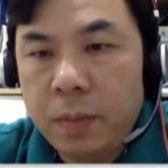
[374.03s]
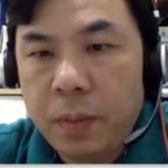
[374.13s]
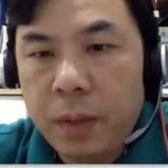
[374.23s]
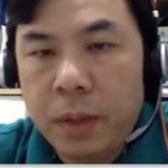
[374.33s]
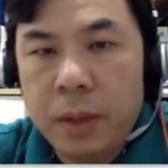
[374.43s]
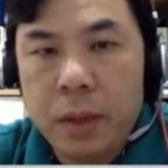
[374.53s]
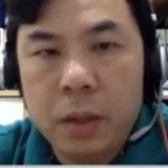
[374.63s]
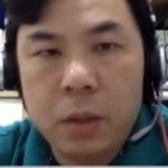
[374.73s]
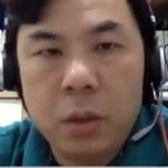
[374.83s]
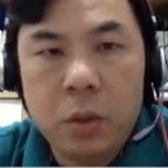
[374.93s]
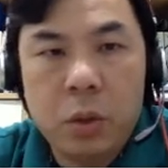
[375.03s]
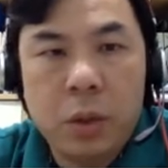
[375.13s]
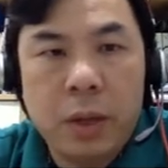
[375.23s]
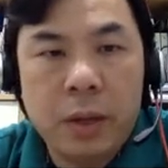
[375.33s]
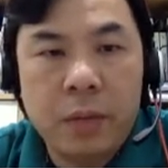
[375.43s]
And then those 3
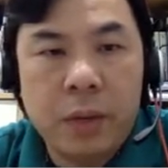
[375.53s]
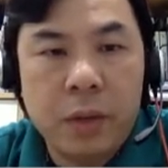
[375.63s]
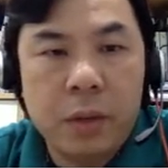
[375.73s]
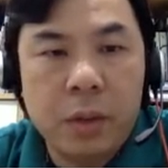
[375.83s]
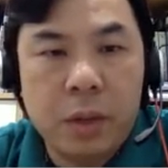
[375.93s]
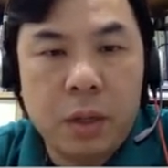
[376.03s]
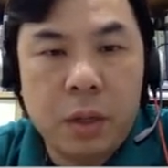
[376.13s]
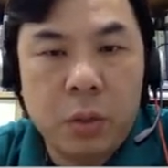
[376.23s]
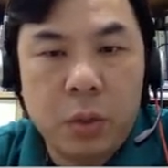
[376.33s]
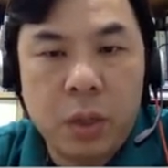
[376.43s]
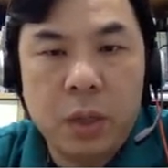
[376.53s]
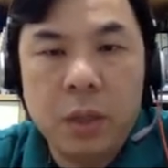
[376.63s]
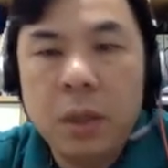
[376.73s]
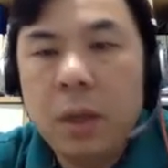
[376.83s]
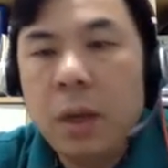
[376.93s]
eigenvalues are unique
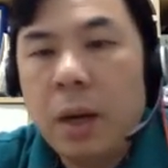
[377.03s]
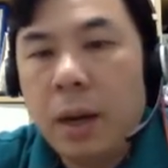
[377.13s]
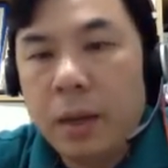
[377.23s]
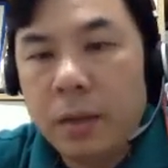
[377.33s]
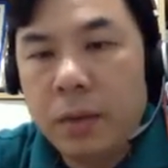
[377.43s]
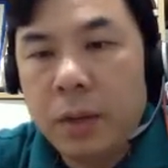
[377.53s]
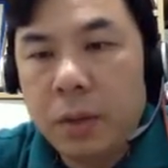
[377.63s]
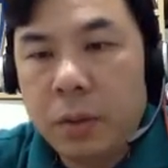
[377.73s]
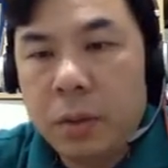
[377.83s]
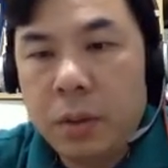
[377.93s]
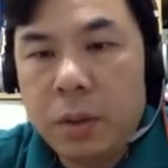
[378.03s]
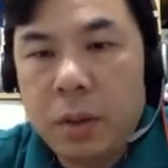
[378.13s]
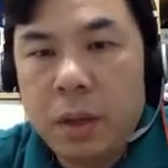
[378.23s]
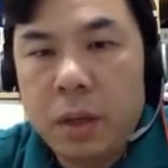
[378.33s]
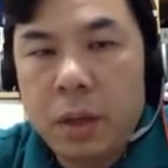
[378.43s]
eigenvalues.
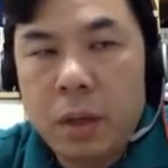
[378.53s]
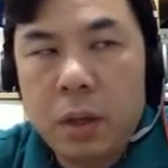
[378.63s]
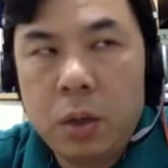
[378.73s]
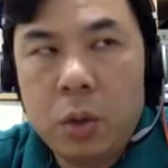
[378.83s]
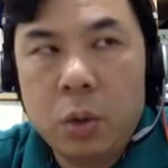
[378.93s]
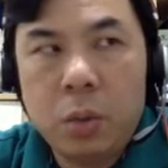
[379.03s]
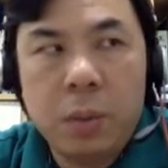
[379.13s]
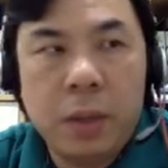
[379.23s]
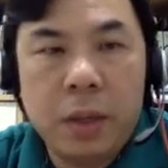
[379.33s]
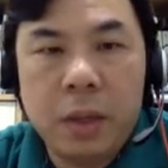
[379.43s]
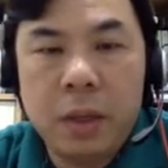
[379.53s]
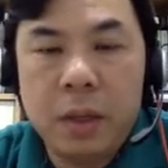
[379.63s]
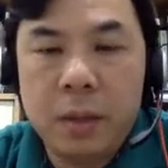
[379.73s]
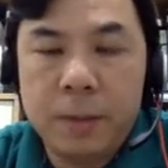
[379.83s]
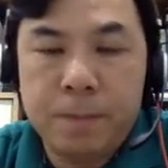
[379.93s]
There should not be any
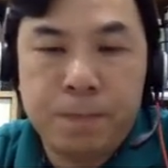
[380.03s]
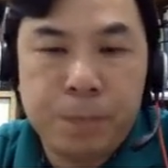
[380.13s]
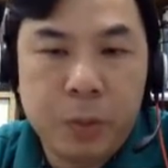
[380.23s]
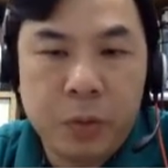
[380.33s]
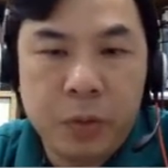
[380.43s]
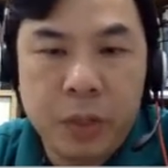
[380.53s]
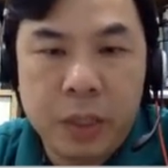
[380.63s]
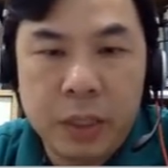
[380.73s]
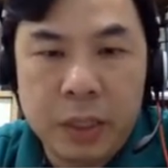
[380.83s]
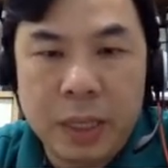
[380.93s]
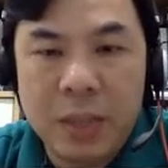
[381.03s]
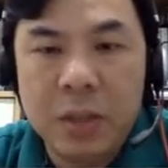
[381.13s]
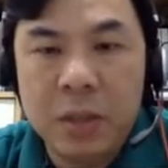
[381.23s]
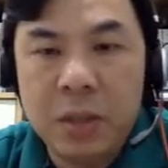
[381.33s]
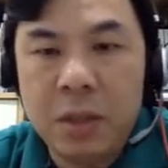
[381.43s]

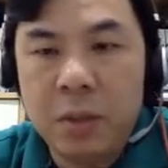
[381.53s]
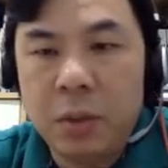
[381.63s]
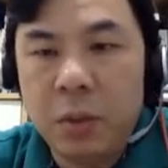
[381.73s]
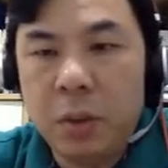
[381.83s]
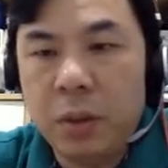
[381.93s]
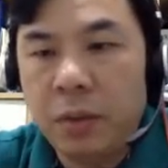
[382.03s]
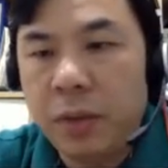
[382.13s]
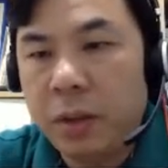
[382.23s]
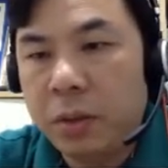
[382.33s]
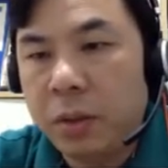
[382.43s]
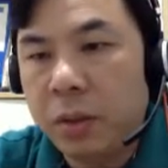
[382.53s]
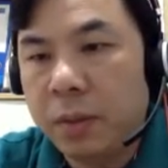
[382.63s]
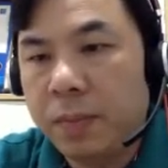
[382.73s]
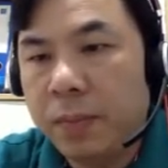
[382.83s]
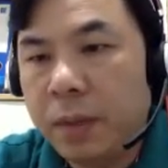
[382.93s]
redundancy between the values here,
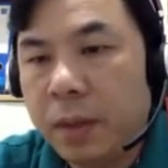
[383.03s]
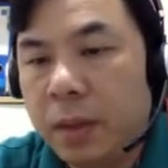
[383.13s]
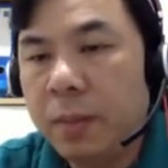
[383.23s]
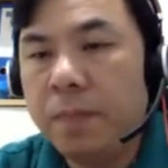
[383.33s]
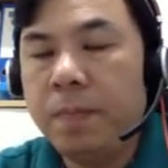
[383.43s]
right?